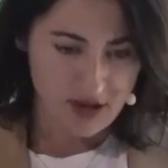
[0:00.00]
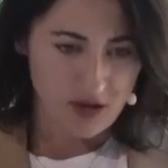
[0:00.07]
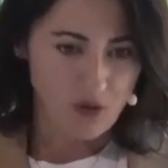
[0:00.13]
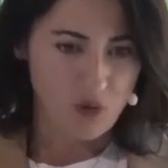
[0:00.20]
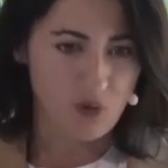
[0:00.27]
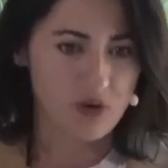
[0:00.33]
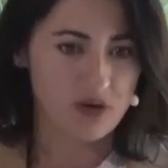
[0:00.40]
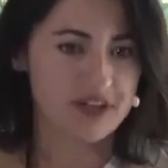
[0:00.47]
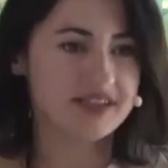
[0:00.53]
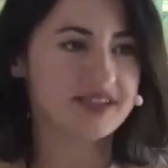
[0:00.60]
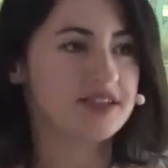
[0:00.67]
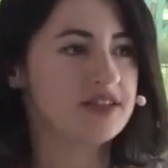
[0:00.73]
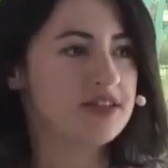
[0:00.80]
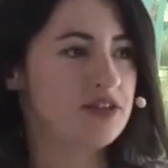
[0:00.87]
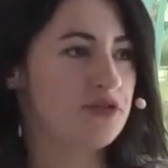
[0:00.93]
what is
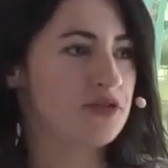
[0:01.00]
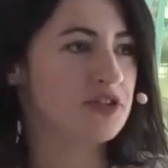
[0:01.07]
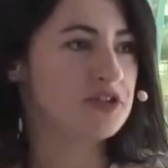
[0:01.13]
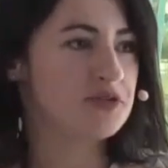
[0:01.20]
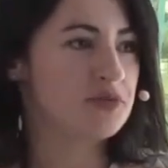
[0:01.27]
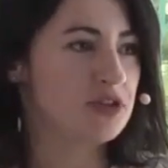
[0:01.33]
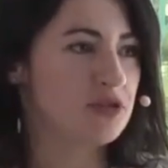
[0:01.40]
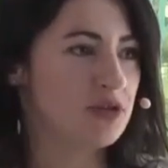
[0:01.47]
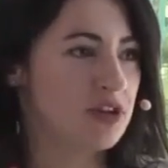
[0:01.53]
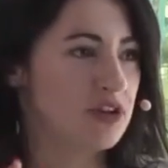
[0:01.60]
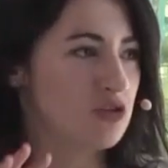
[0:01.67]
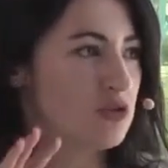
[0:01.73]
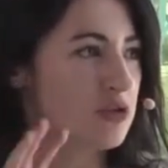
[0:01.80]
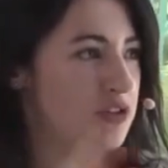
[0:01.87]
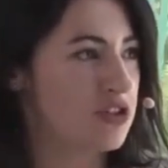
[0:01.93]
the difference between a
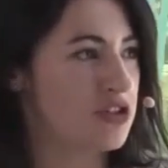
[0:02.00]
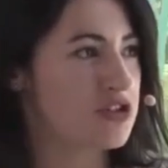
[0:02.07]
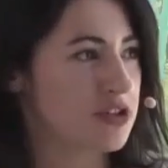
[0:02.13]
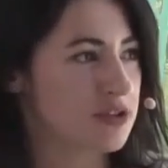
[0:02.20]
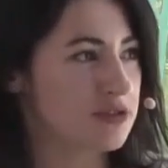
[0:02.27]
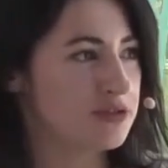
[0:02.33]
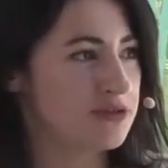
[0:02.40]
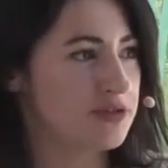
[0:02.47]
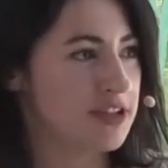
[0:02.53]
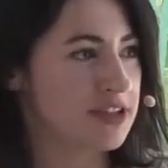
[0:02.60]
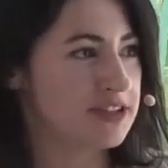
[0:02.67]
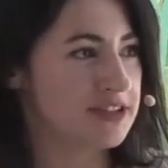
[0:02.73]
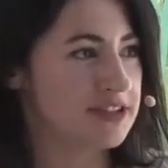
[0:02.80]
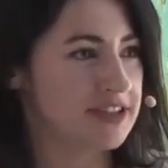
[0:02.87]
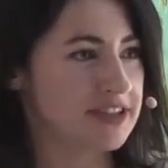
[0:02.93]
traditional
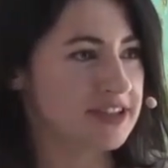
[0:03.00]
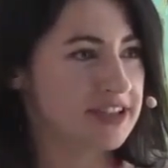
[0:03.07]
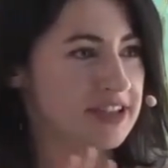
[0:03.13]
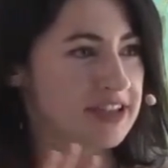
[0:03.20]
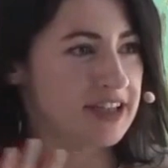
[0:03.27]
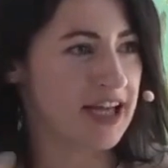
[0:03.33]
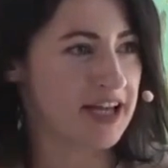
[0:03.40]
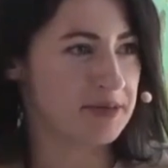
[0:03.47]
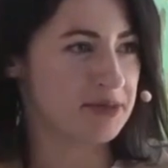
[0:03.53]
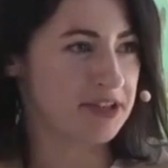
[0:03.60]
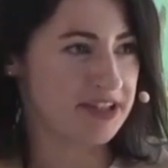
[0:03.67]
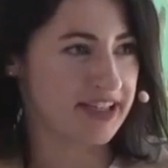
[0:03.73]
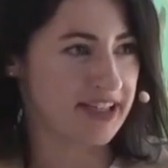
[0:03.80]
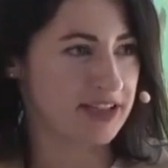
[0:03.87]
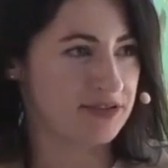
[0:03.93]
fund and a
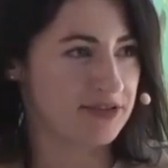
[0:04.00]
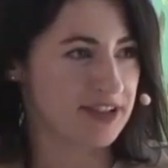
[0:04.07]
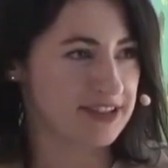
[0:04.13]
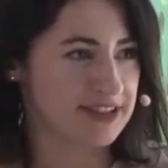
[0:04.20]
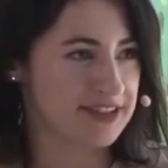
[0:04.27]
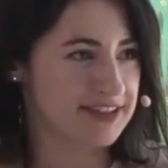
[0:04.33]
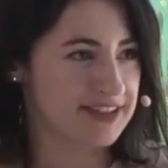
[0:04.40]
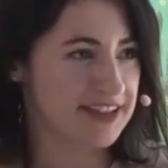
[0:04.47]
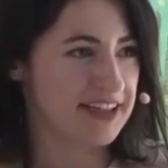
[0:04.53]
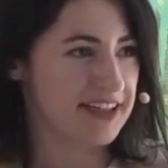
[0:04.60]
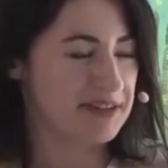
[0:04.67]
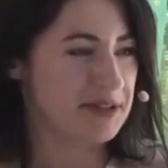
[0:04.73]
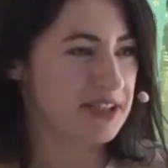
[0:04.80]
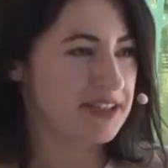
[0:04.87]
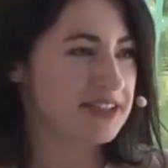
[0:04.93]
climate tech fund?
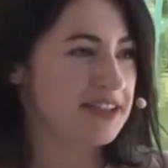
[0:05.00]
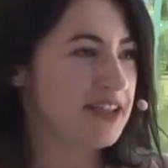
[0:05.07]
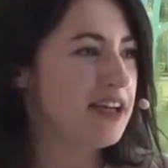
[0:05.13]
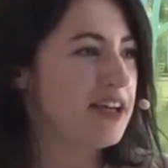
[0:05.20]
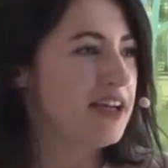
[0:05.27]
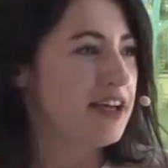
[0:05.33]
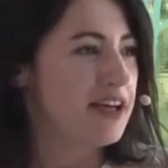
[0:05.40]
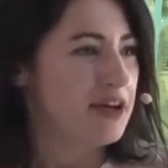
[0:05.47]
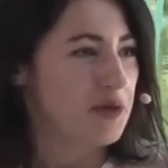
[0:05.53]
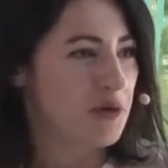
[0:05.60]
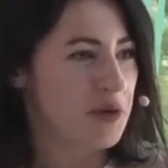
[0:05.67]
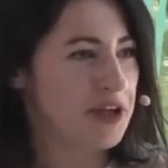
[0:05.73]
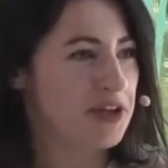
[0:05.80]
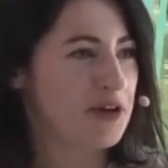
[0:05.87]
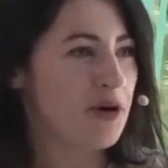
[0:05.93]
I mean,
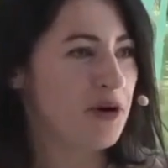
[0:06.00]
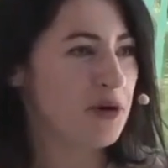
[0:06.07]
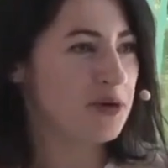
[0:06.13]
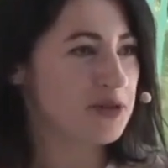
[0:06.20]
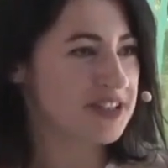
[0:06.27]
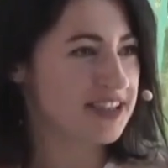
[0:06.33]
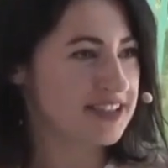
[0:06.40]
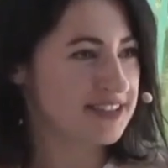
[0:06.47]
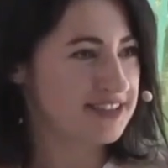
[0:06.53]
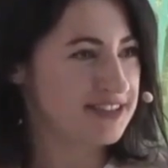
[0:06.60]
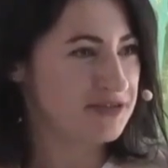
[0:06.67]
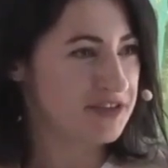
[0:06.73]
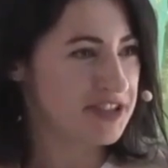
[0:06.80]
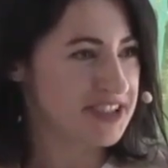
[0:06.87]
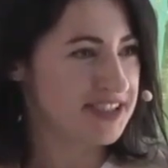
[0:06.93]
we know that
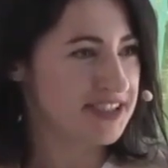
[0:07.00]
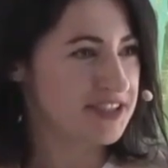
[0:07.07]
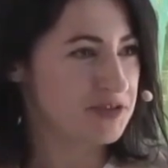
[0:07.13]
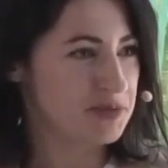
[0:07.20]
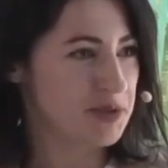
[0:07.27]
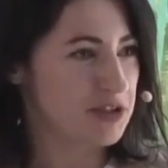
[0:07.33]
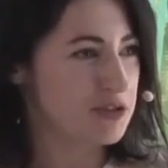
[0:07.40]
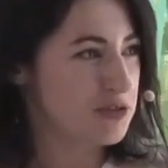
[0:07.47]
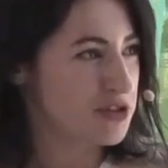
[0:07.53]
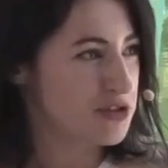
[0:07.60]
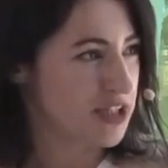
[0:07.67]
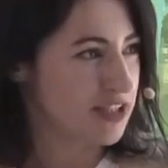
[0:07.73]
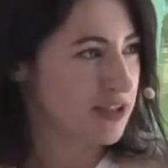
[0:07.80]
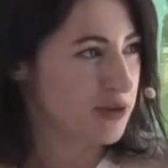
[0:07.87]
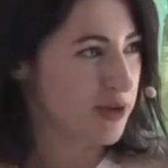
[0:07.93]
VCs speak to each
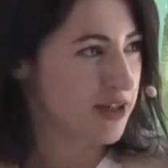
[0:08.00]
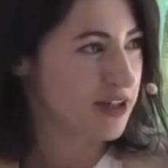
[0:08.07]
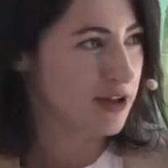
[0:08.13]
other quite a